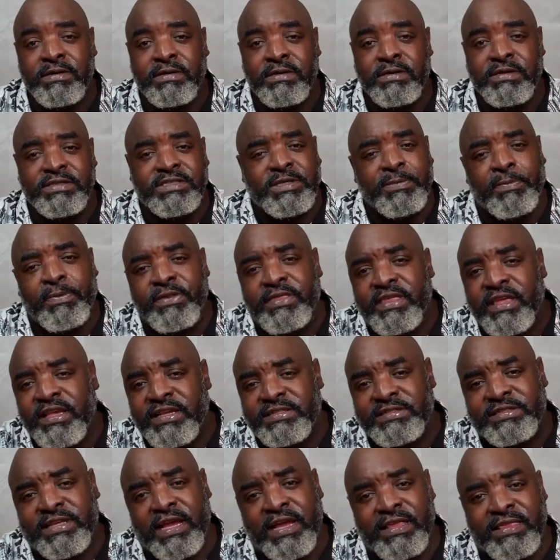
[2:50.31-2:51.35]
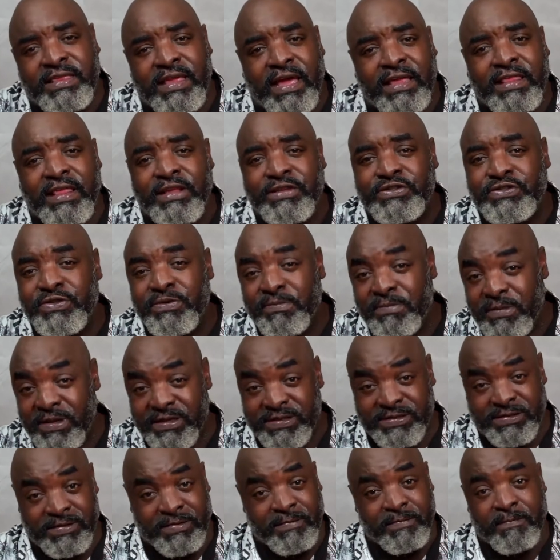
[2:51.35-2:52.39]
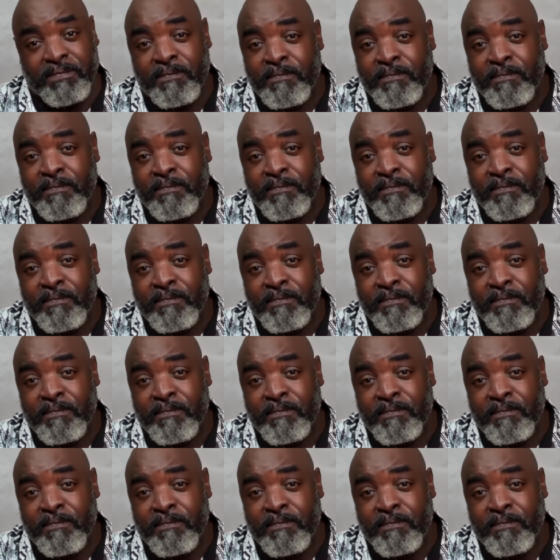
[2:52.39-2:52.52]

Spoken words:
Simple things like that that you're missing.